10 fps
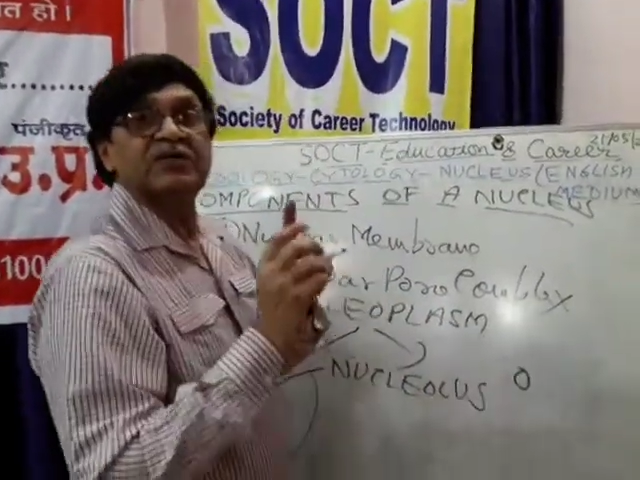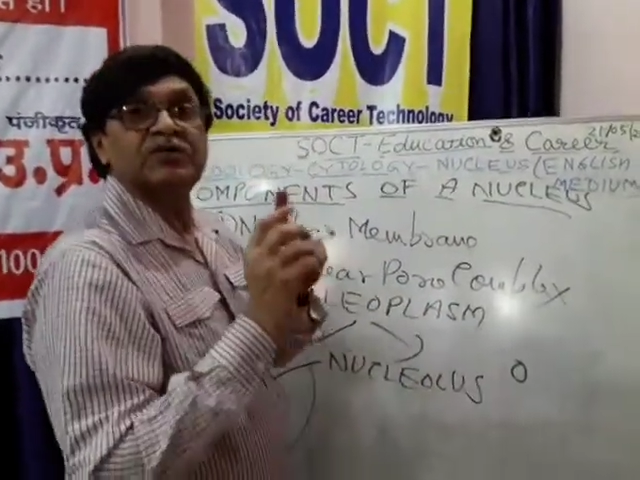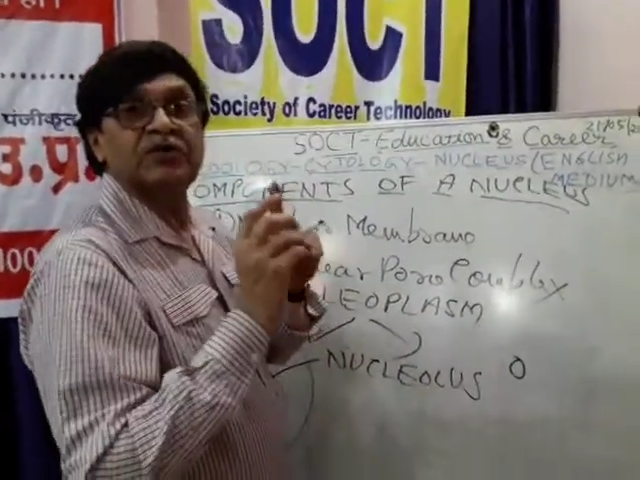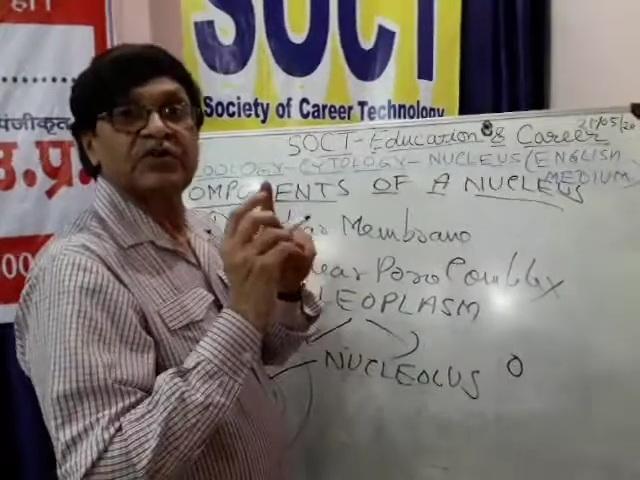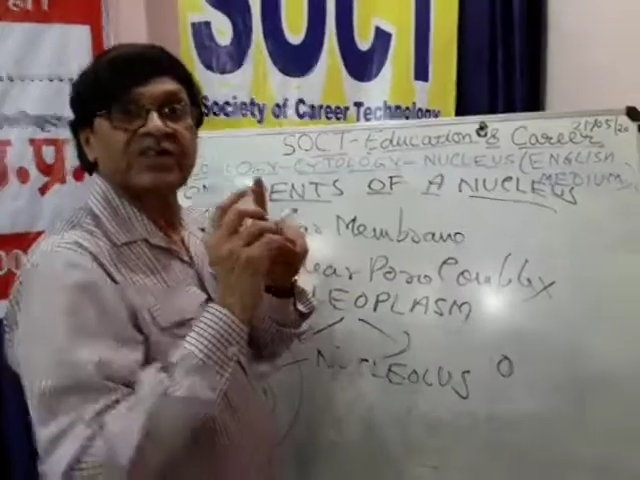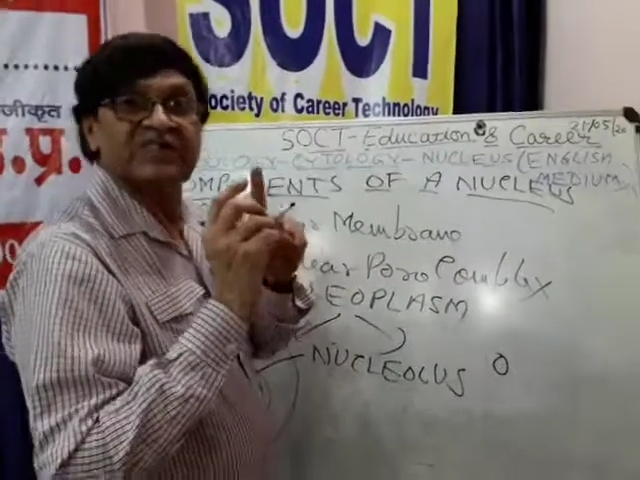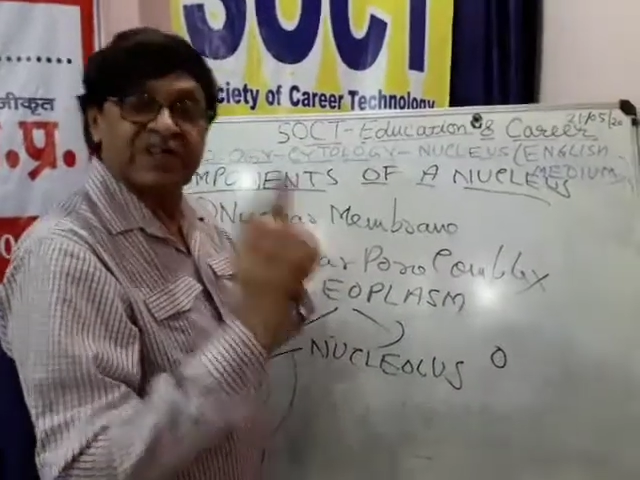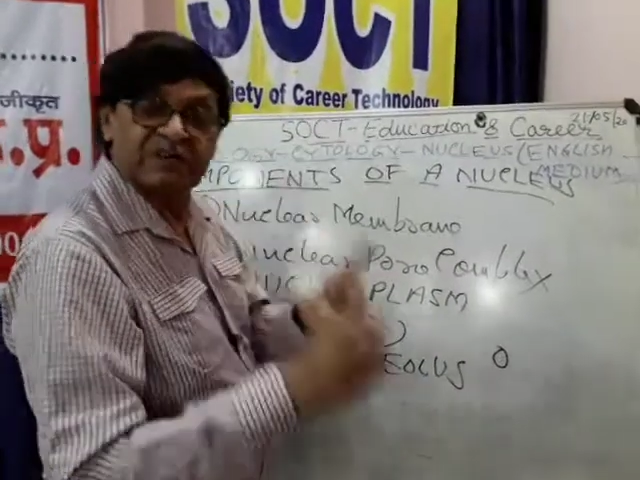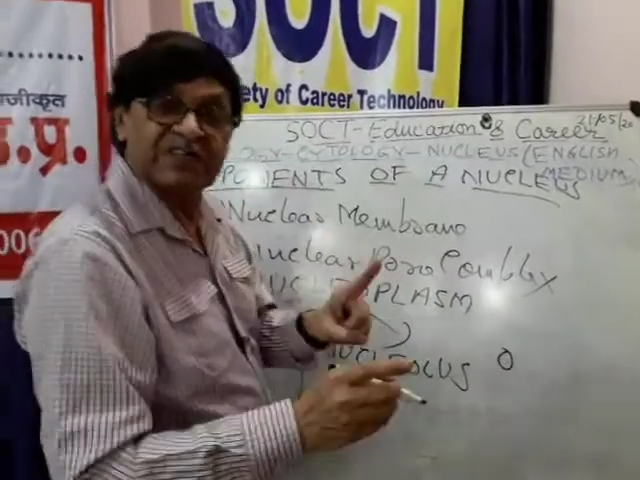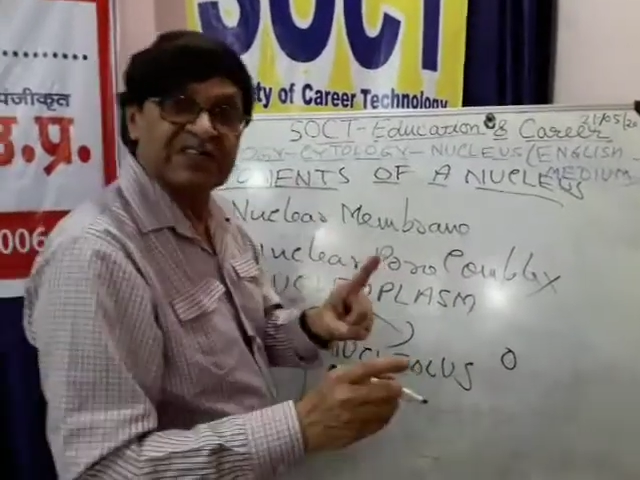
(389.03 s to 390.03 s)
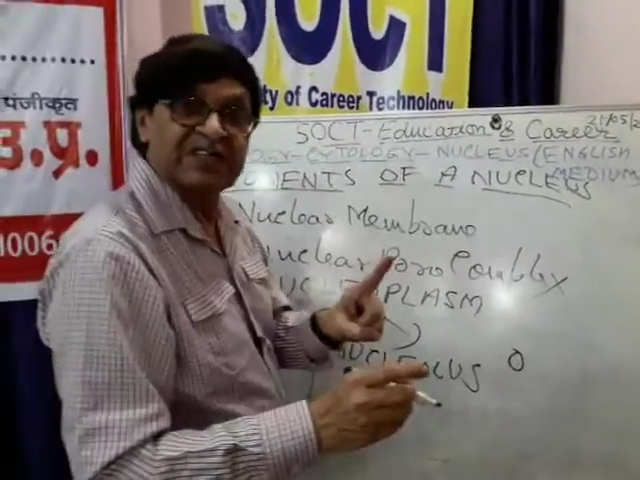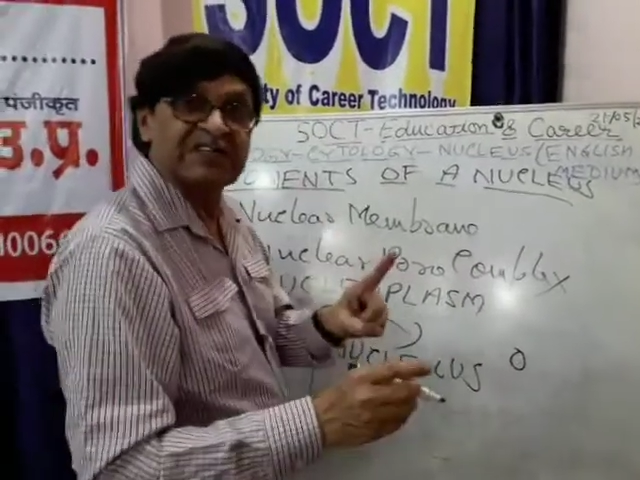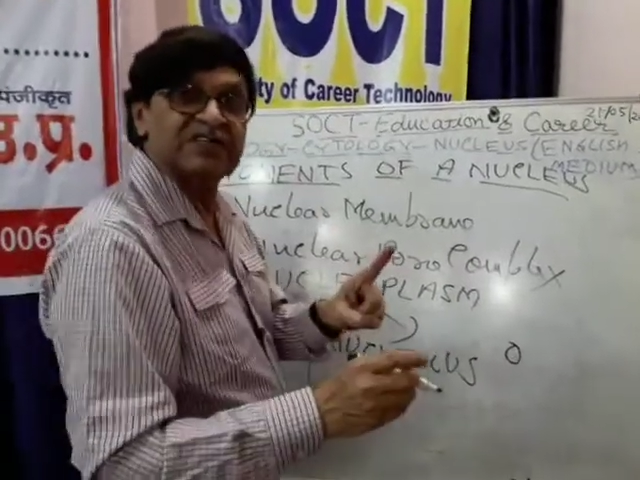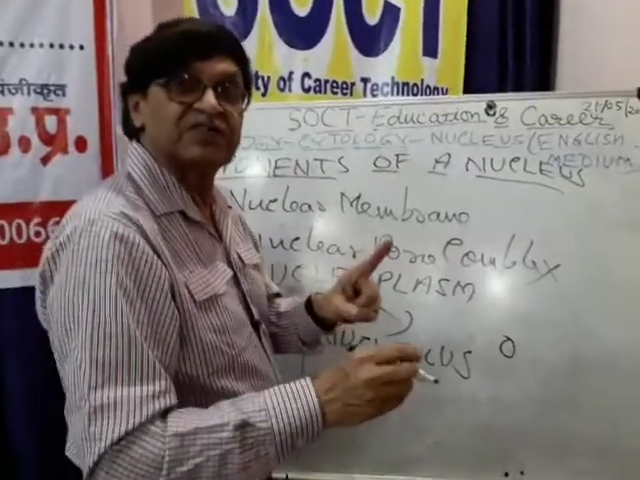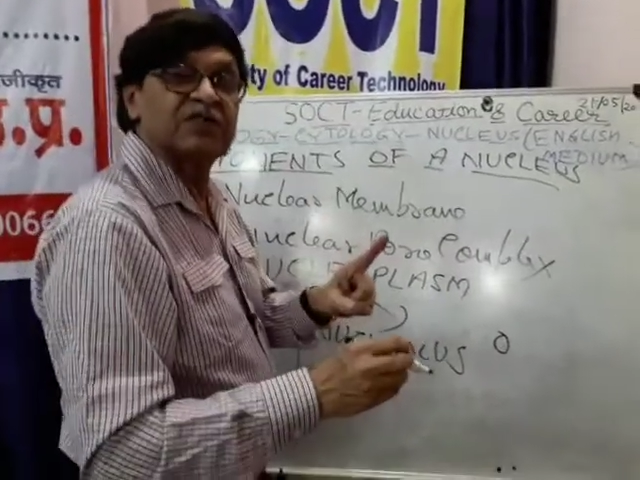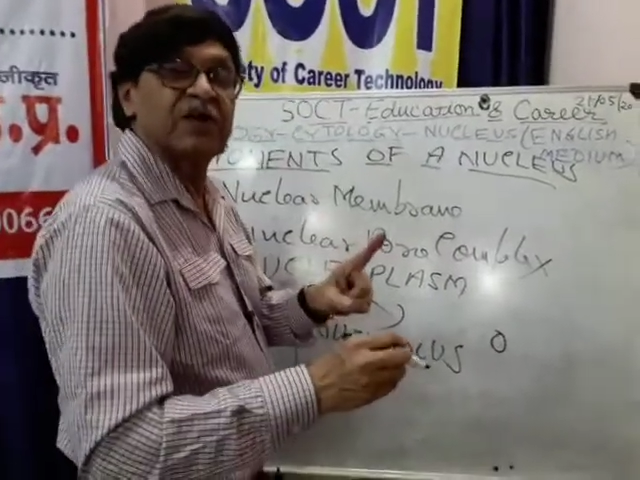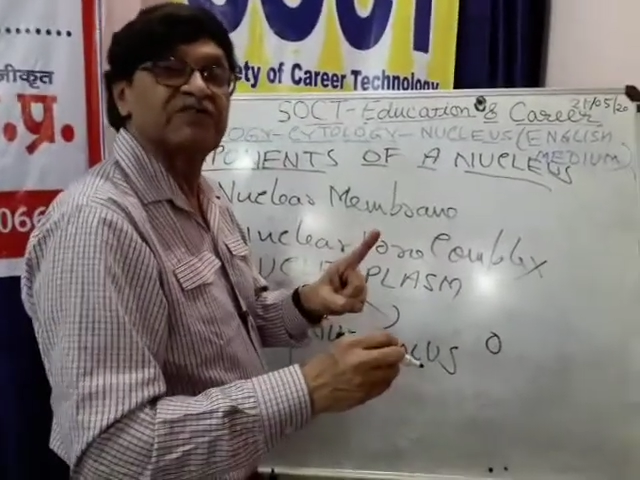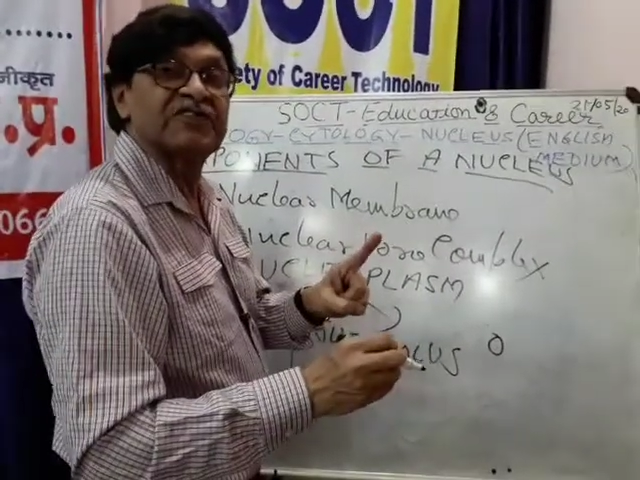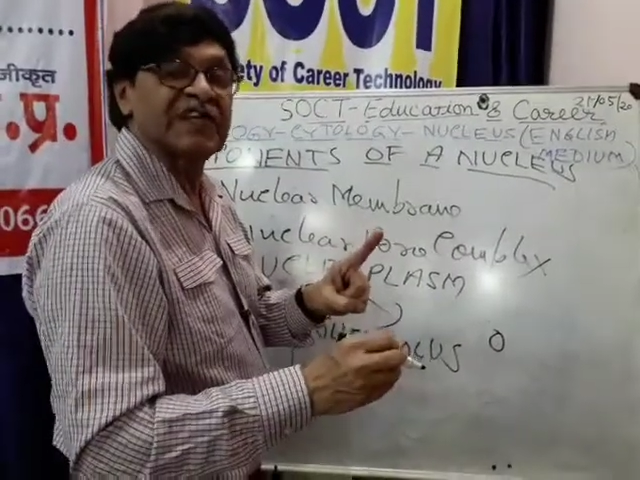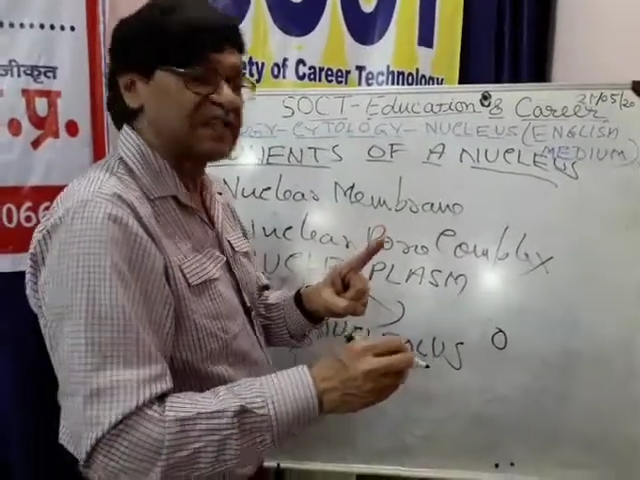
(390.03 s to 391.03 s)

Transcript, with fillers: During some stages of cell